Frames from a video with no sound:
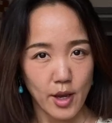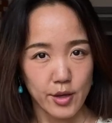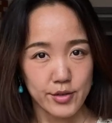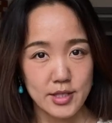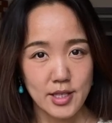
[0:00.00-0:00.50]

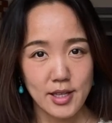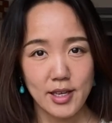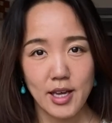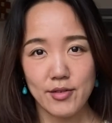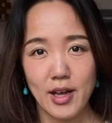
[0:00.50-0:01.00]
Recently,
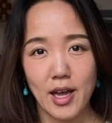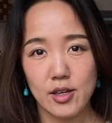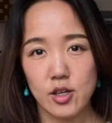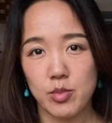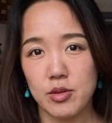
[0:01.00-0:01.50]
I've had a
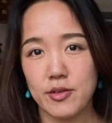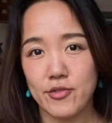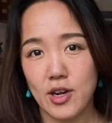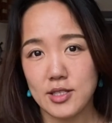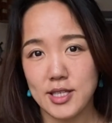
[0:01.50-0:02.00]
couple of
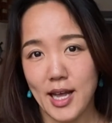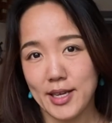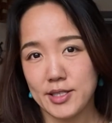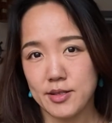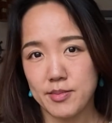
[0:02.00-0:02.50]
friends
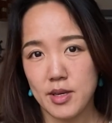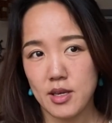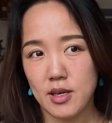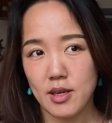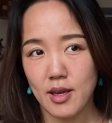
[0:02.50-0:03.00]
ask
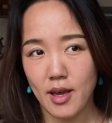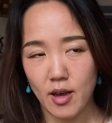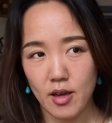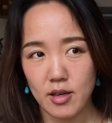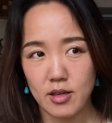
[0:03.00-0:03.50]
me
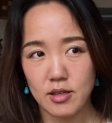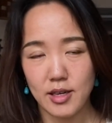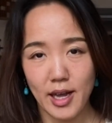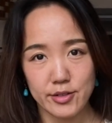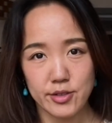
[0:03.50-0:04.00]

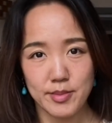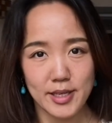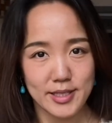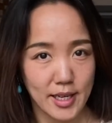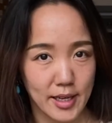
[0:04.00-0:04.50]
how to
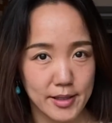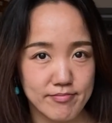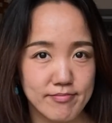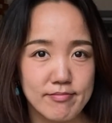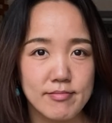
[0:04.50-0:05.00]
meditate.
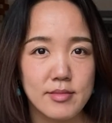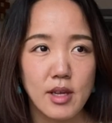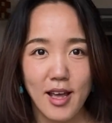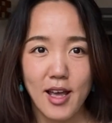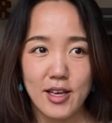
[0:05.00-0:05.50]

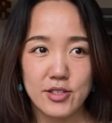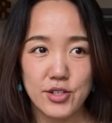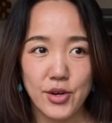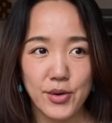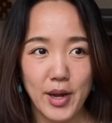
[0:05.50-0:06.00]

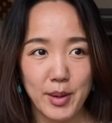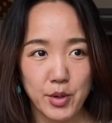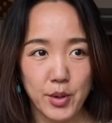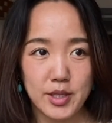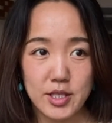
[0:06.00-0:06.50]
So I'm
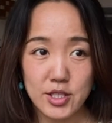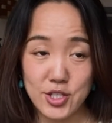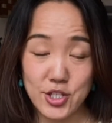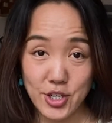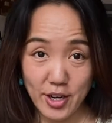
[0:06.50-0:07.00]
going to just
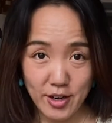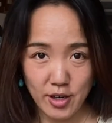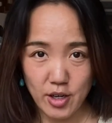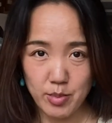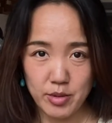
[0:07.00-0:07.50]
share a
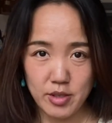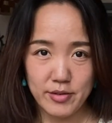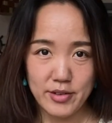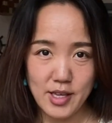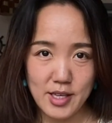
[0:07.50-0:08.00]
couple of
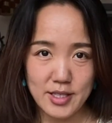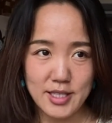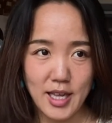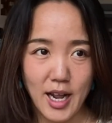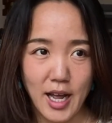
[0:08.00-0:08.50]
things
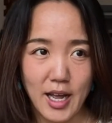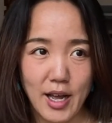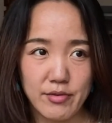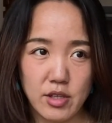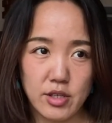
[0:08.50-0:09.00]
that I have
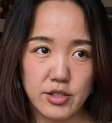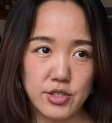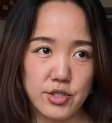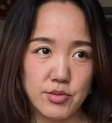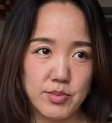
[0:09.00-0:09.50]
learned
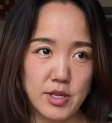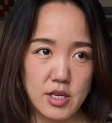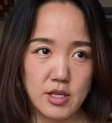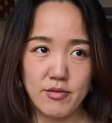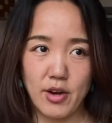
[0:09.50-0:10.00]
to
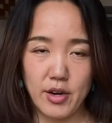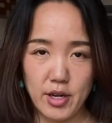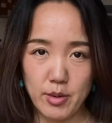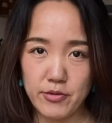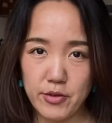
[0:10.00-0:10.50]
be very
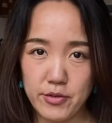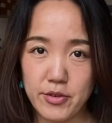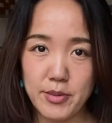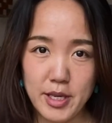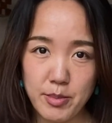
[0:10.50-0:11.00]
helpful for
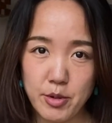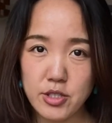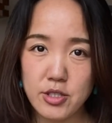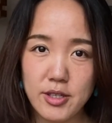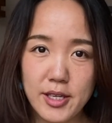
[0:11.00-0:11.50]
me
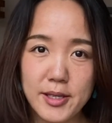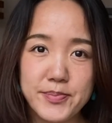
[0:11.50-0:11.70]
personally.